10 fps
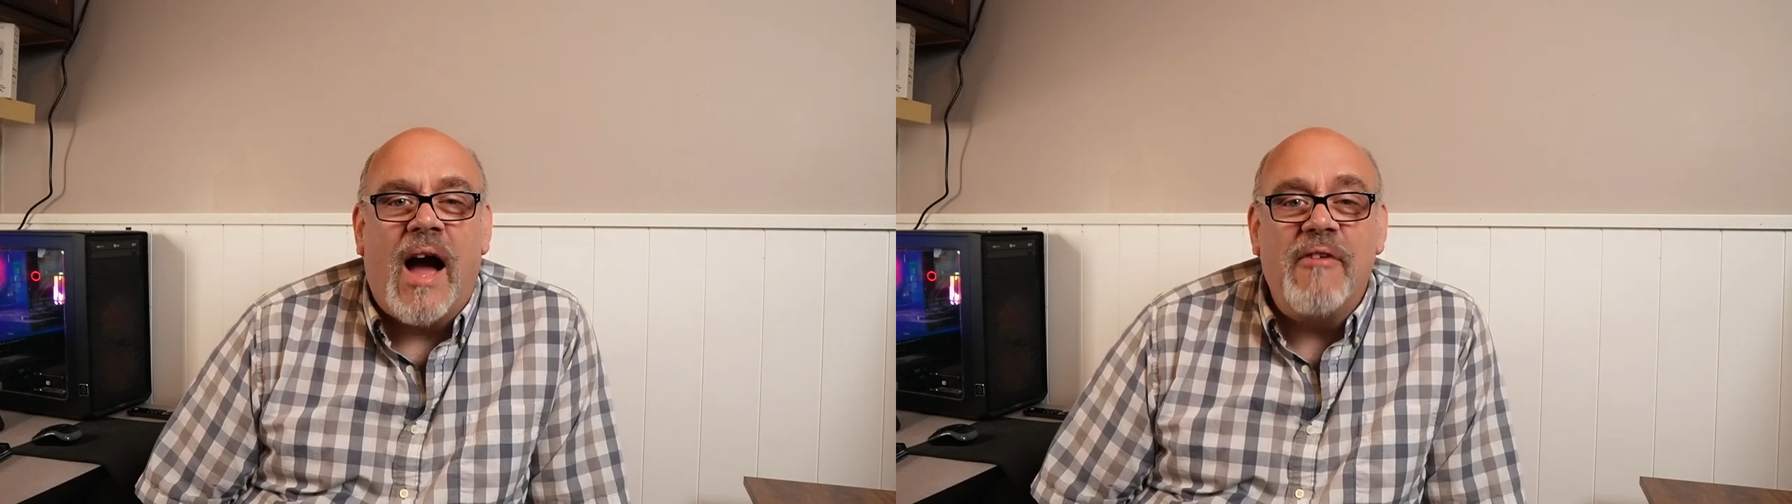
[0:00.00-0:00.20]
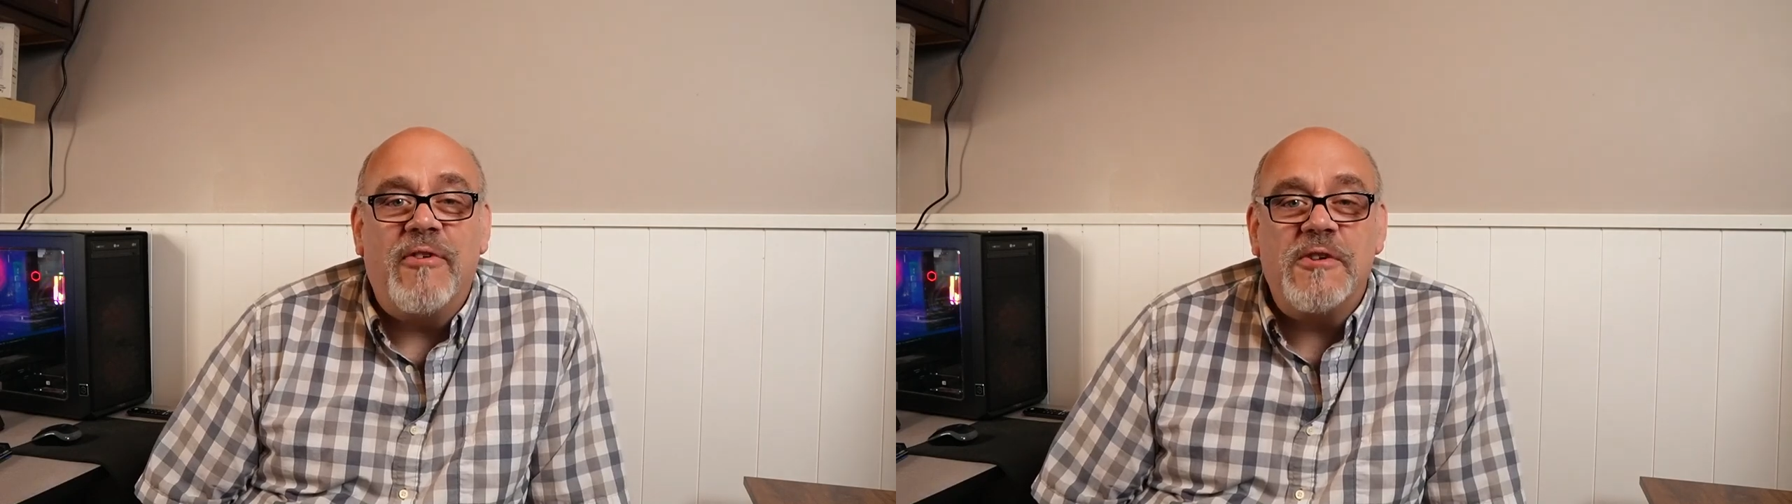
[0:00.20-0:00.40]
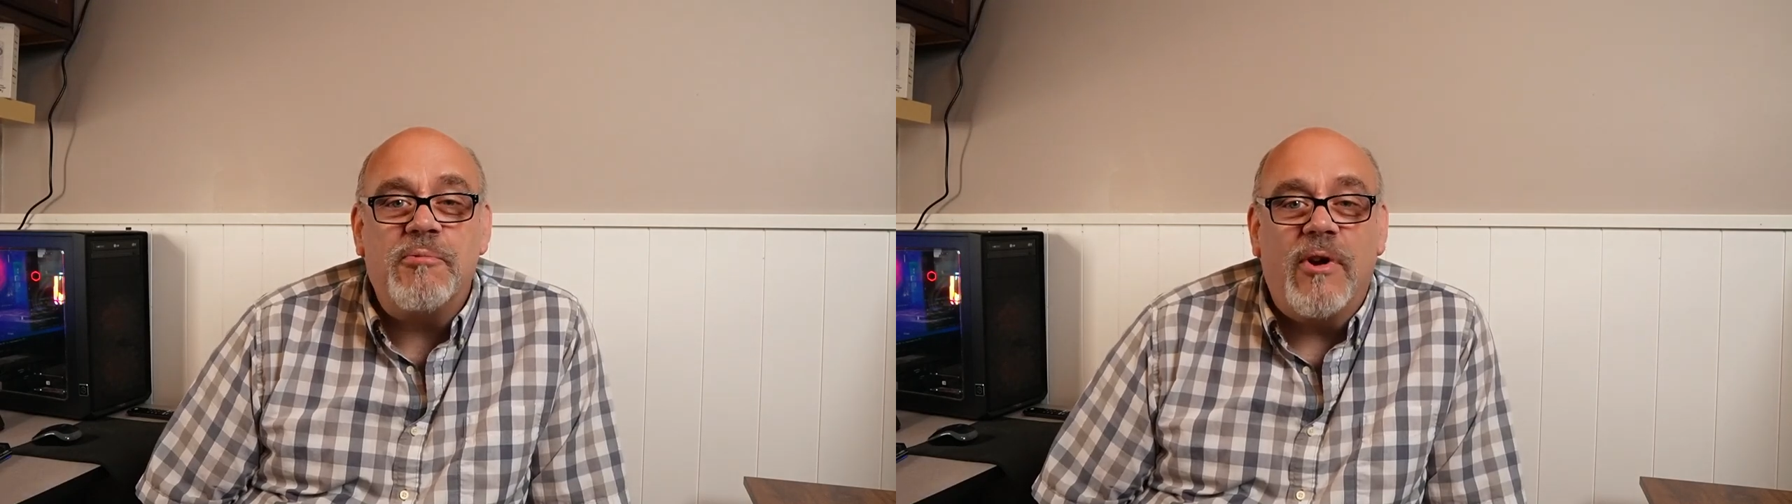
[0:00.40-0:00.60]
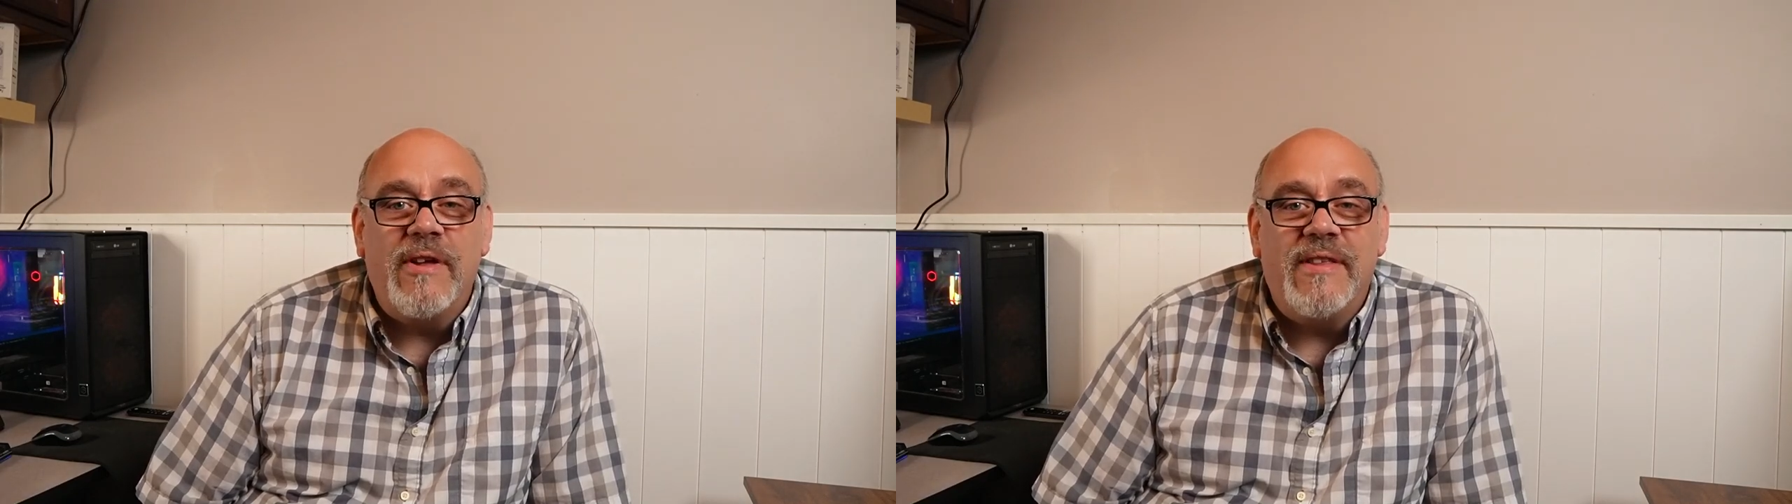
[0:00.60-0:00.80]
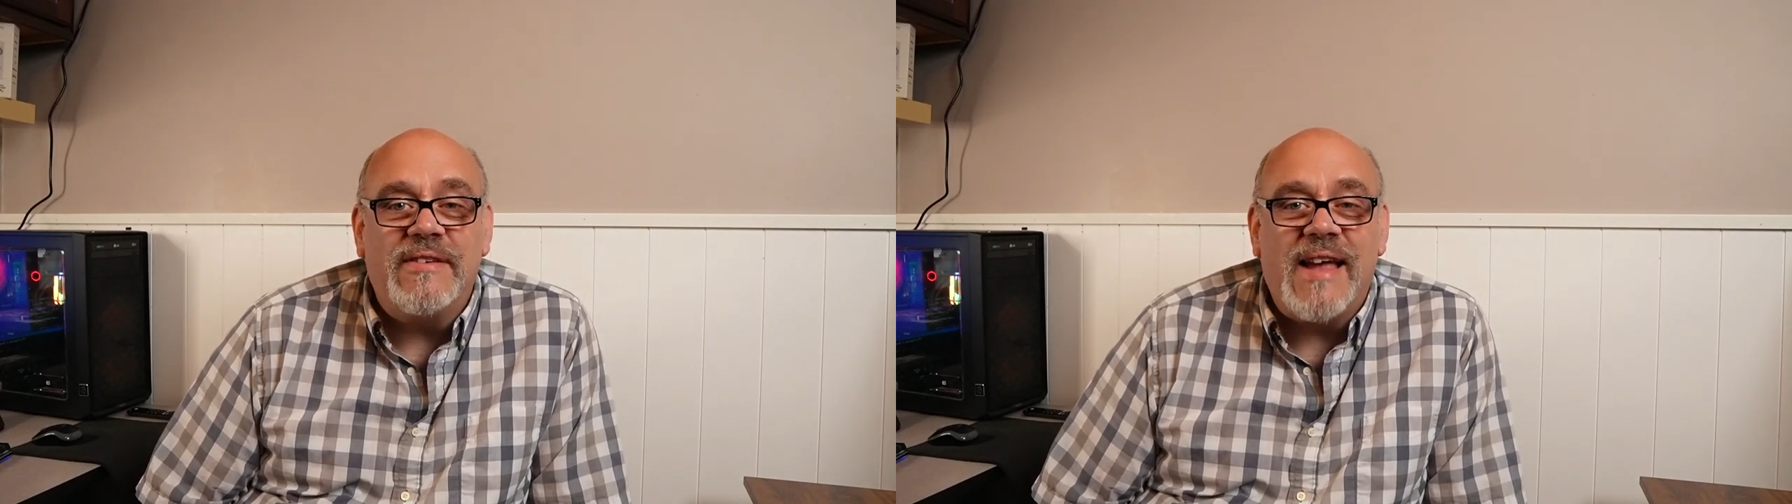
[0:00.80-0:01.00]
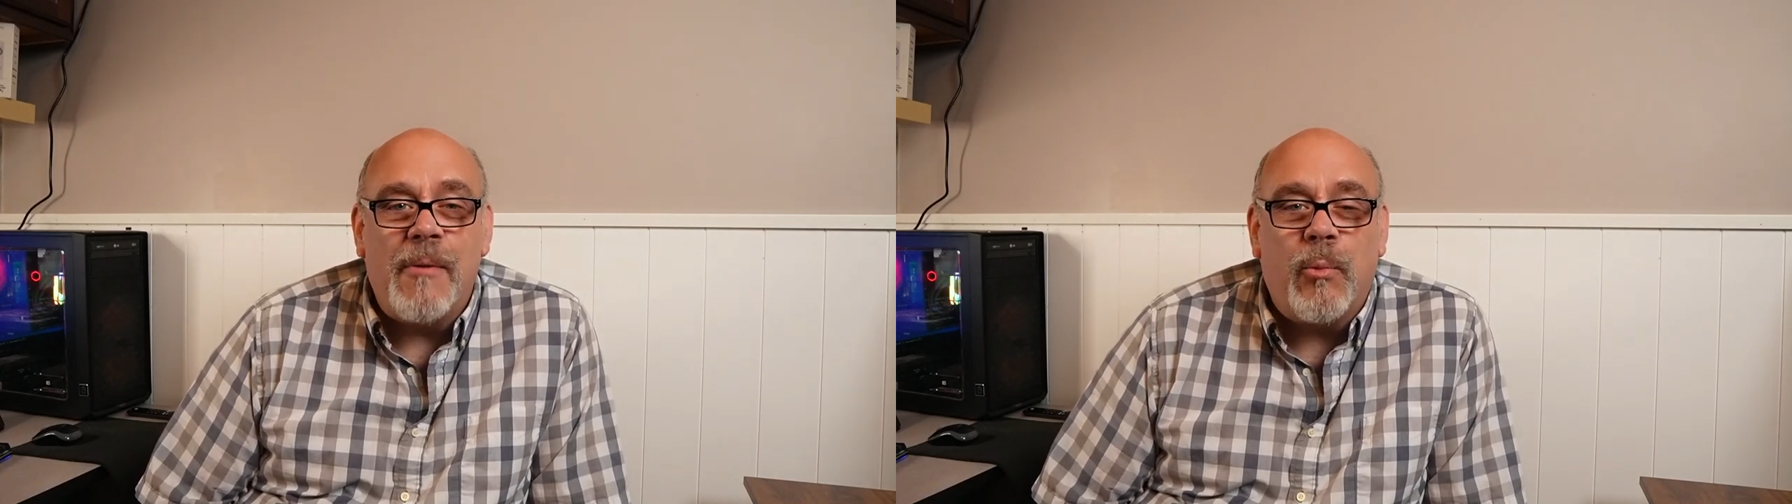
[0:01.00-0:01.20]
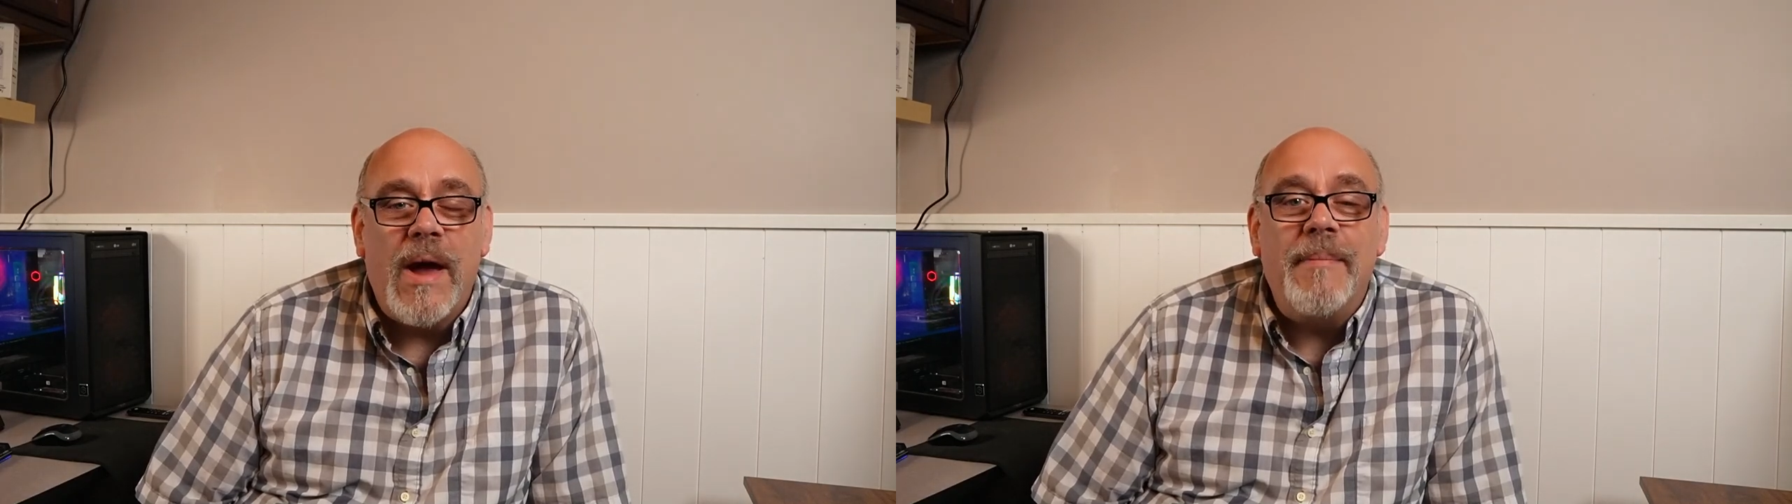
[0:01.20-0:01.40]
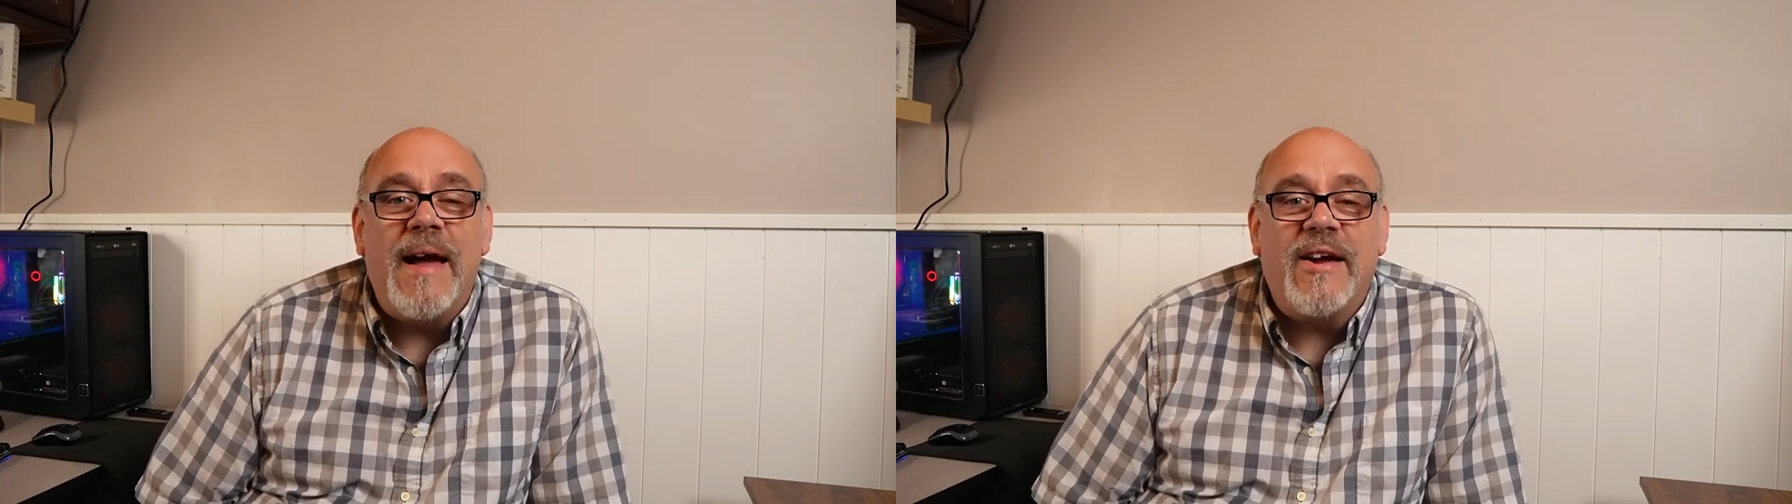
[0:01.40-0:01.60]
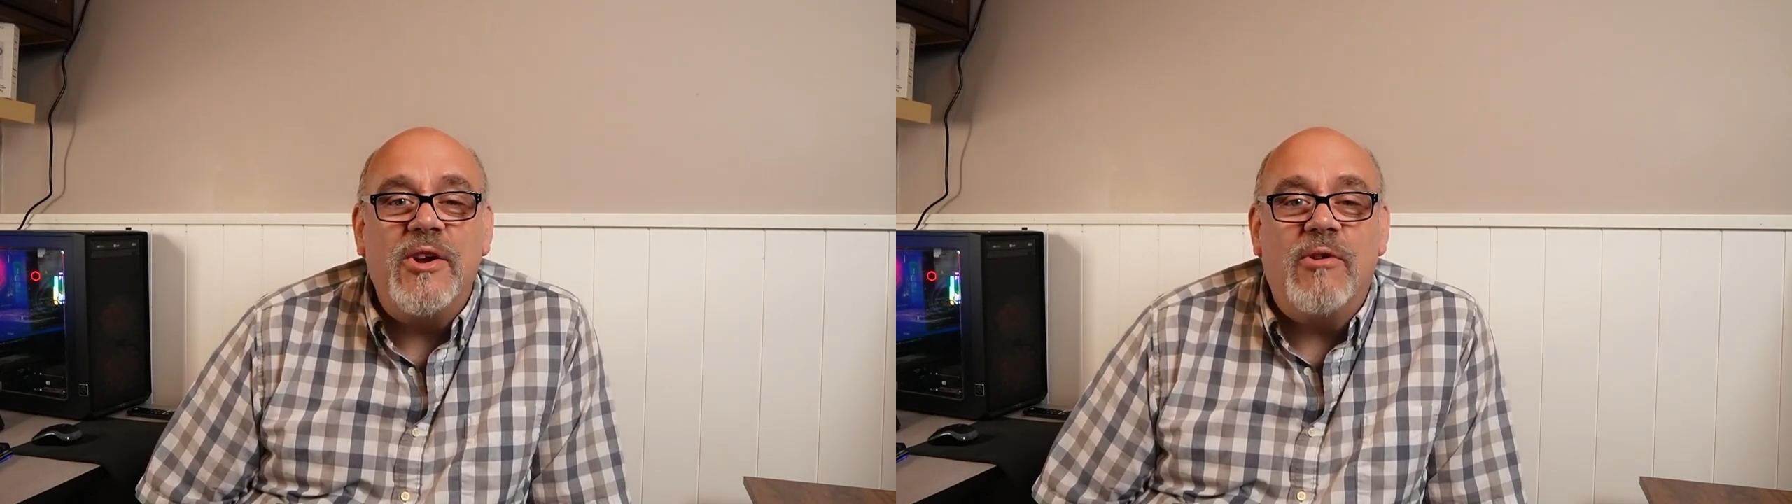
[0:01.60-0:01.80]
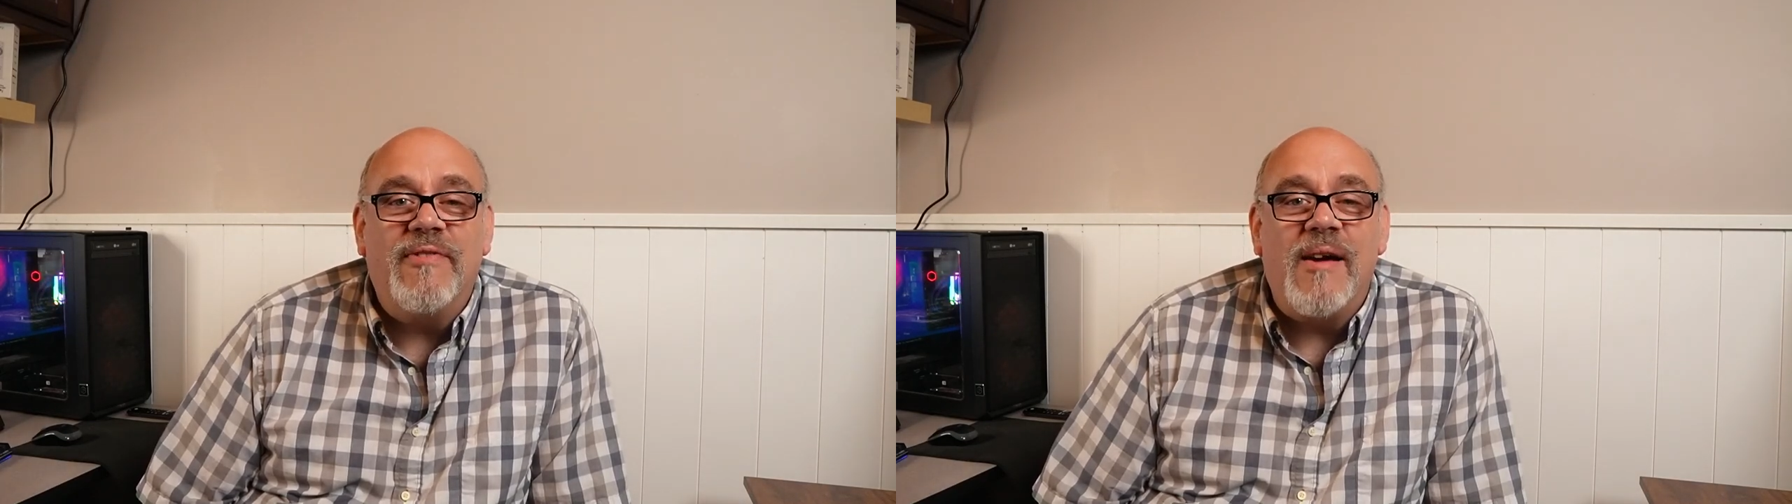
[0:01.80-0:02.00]
I first brought you this app way back
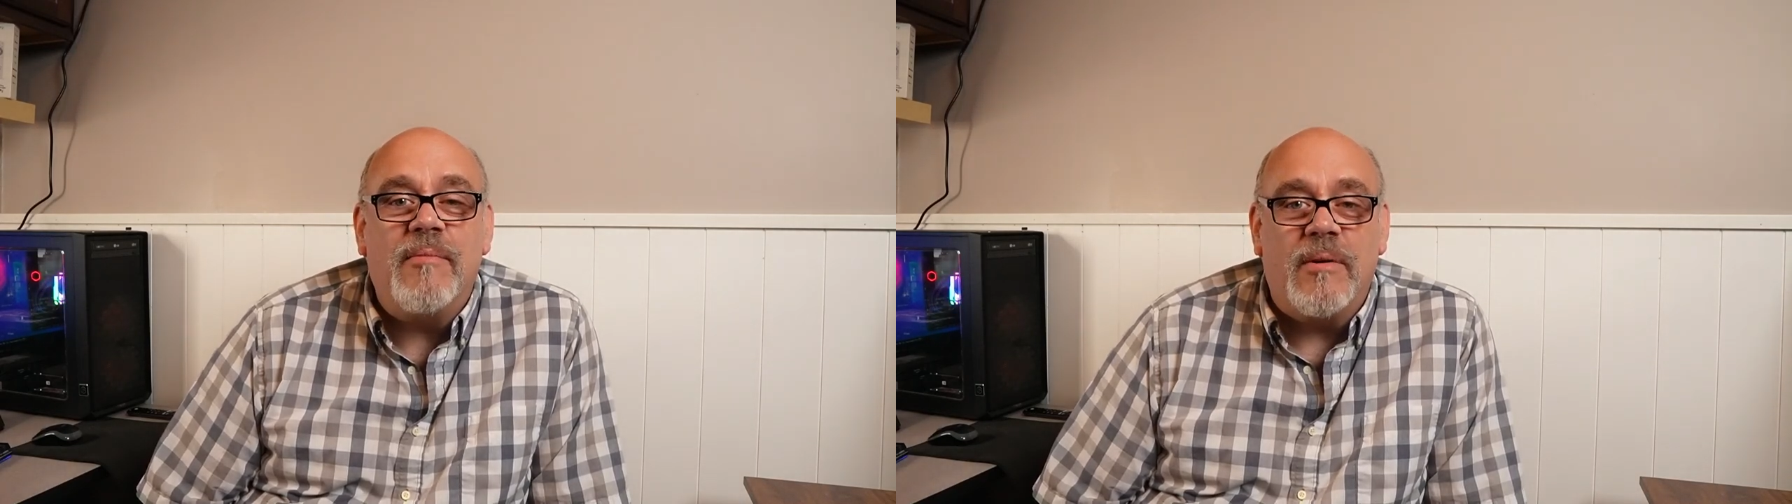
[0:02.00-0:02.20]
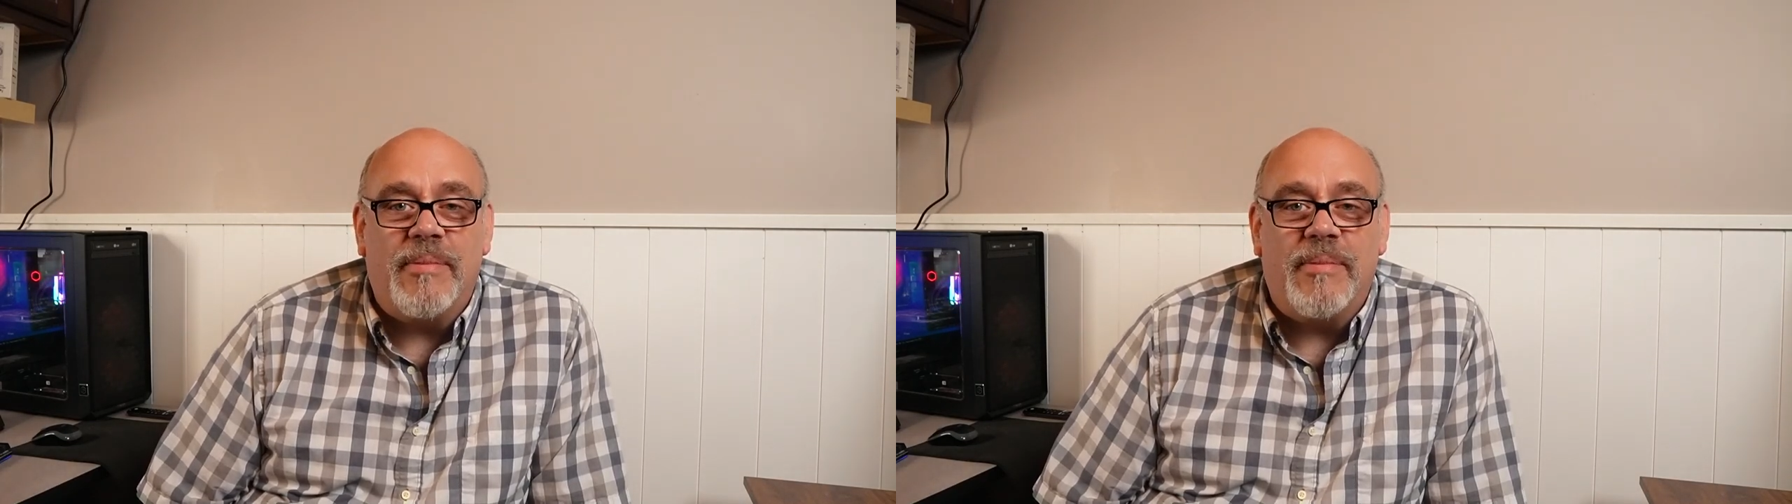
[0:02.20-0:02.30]
in November,